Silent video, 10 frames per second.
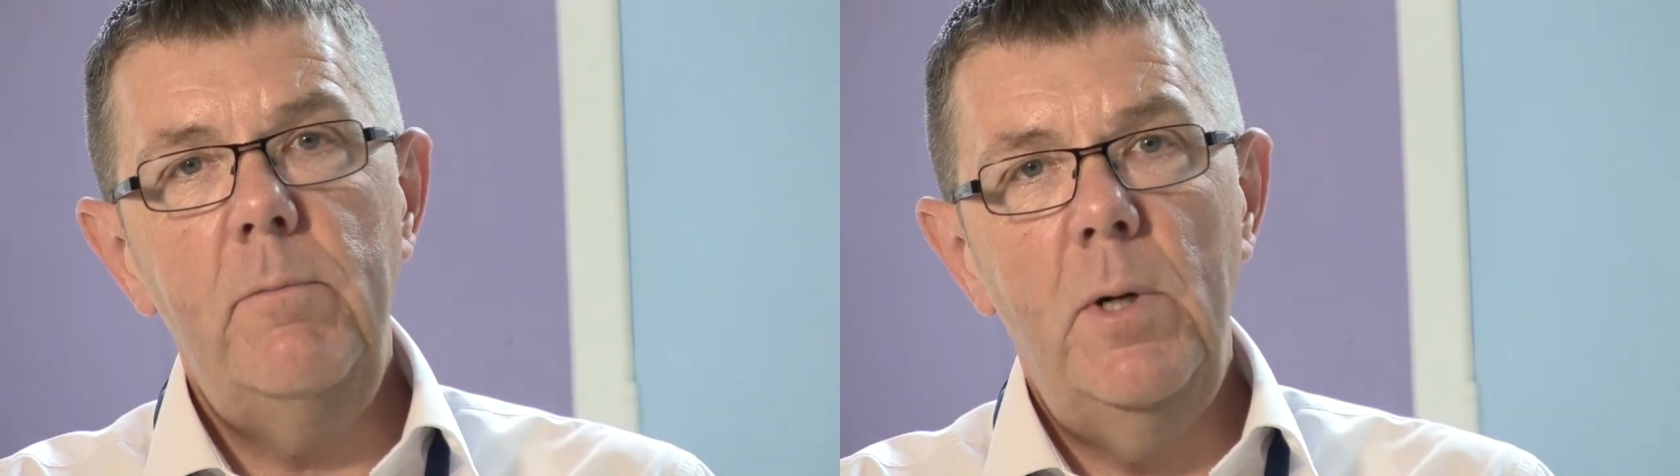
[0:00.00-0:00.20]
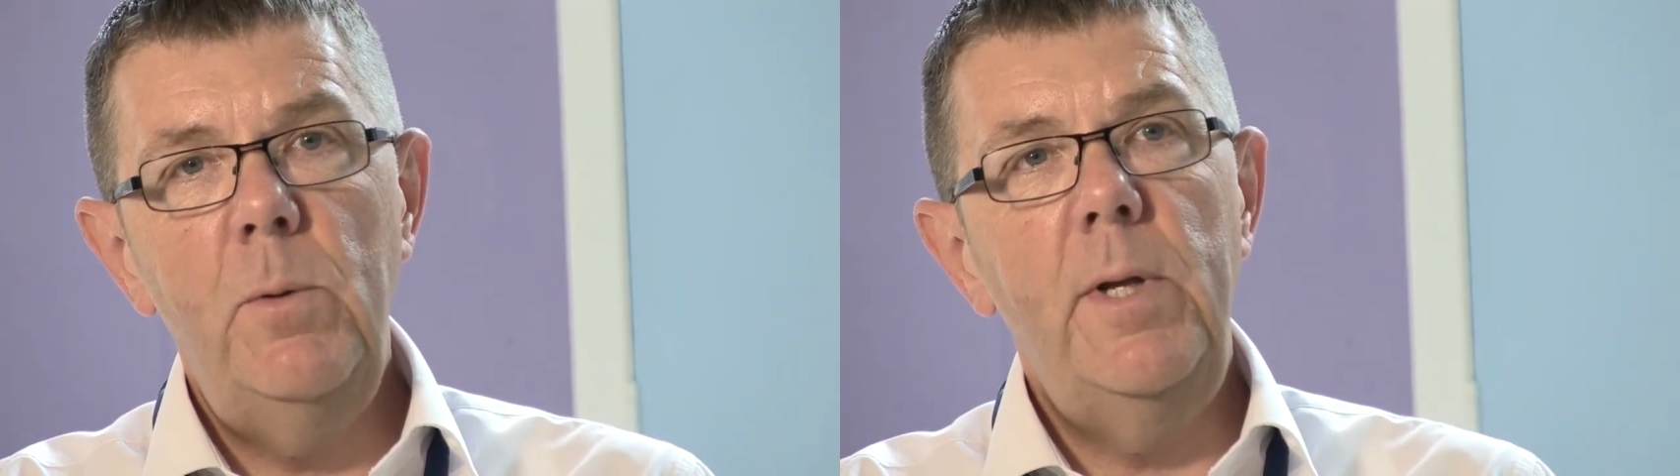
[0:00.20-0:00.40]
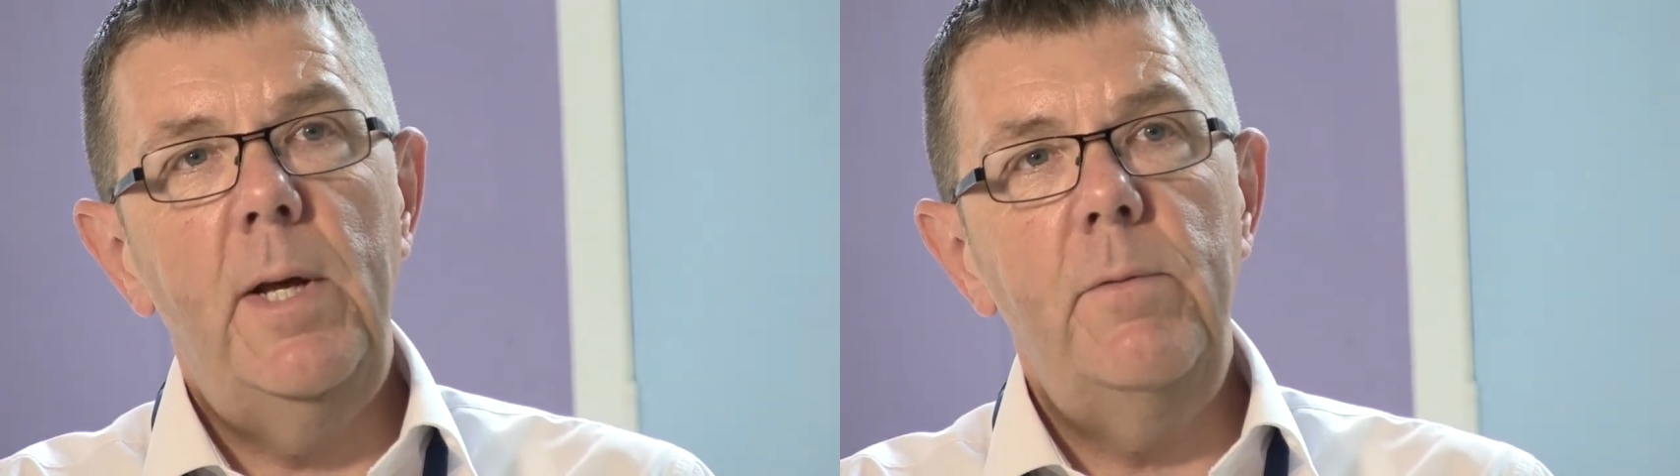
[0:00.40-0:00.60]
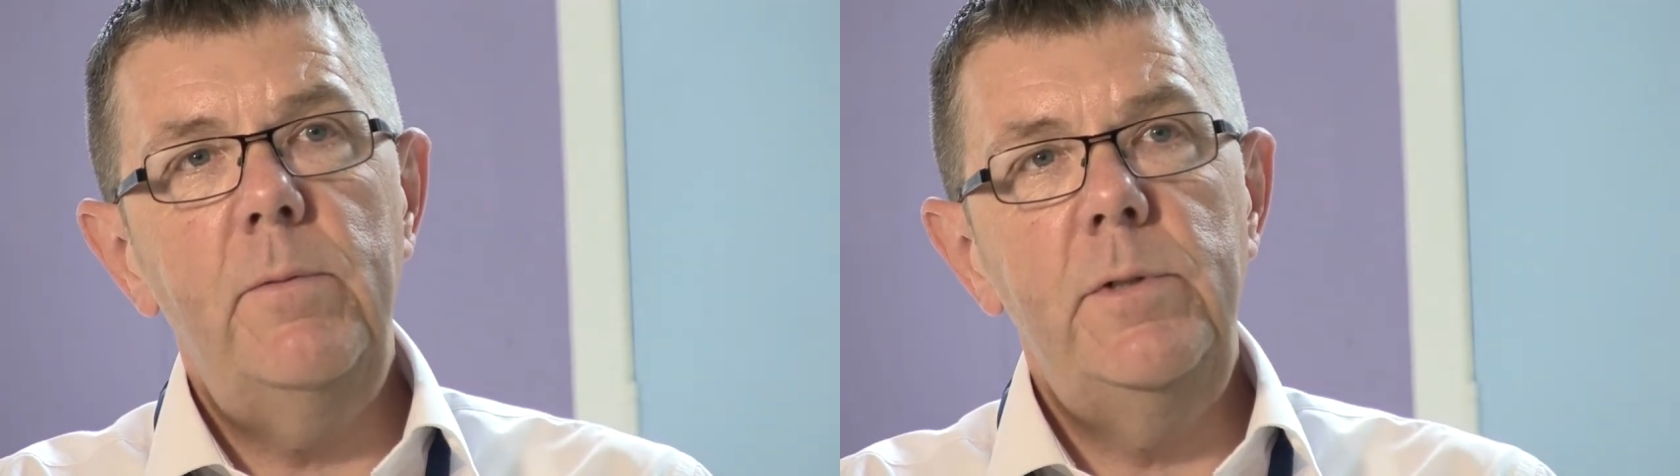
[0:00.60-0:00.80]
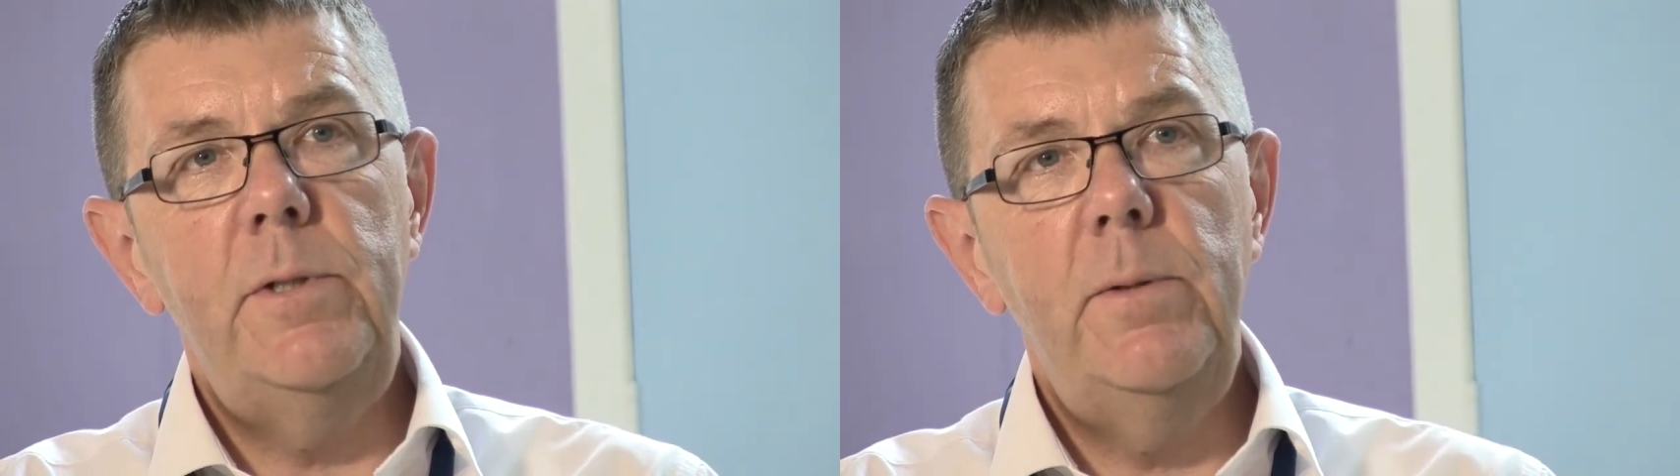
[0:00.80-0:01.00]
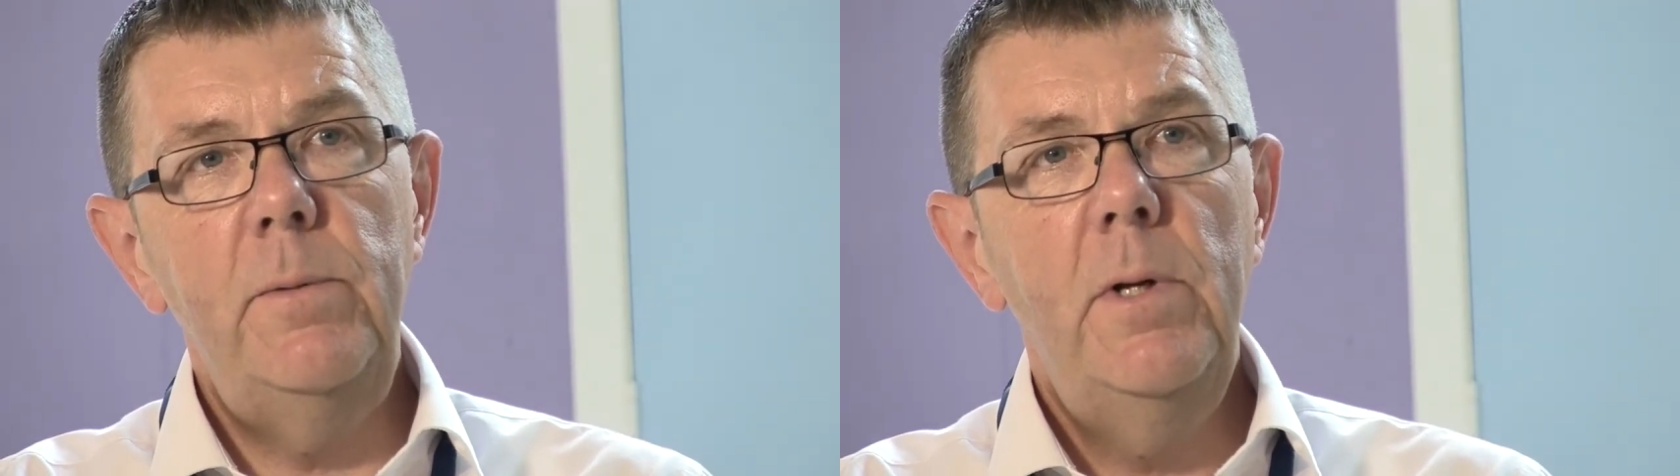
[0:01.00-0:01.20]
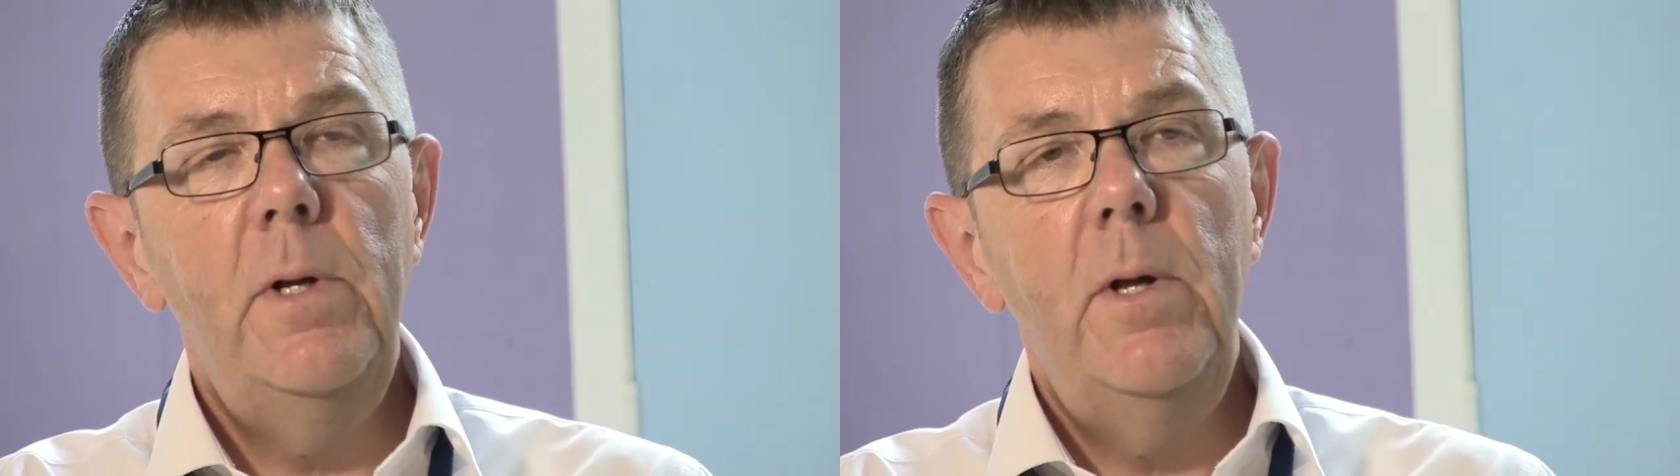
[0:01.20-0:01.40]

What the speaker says: rolled out to